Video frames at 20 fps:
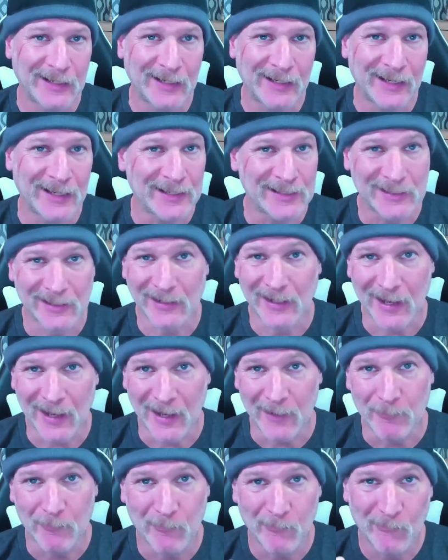isn't
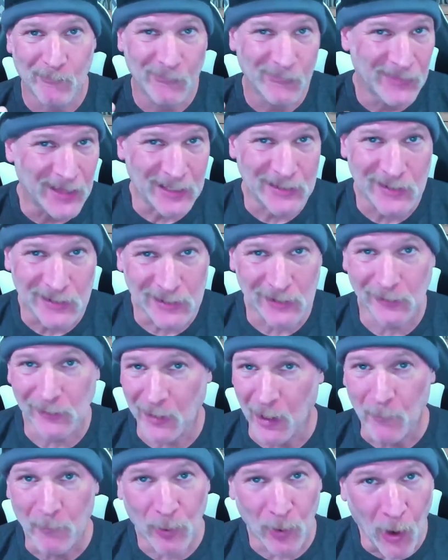
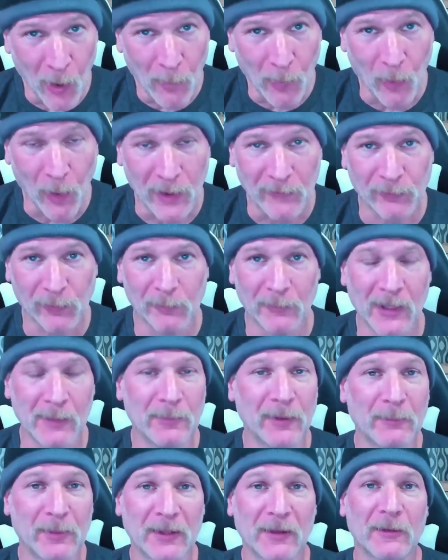necessarily a pro point for me,
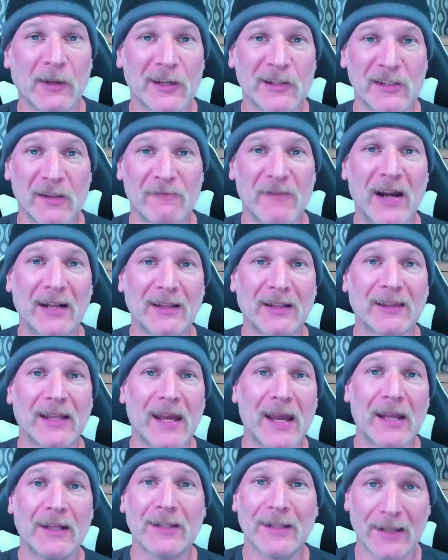but because the fact that they
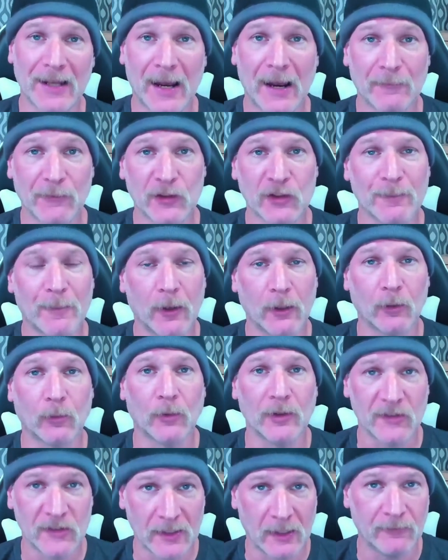did have the smaller
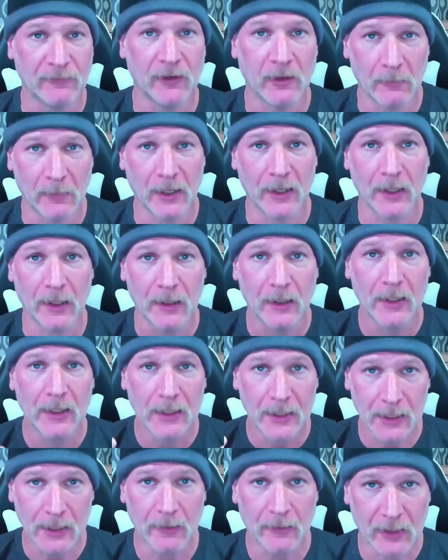ones that fit my
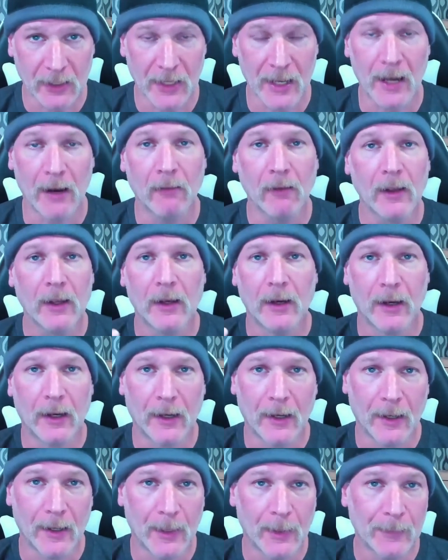ear canal,
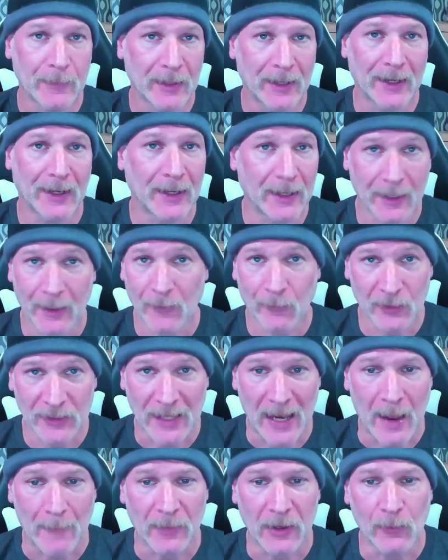I was
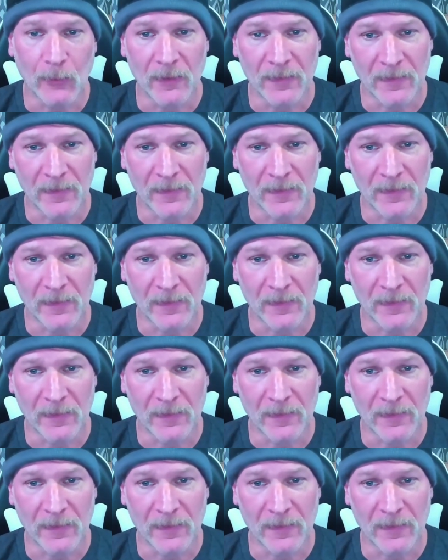happy with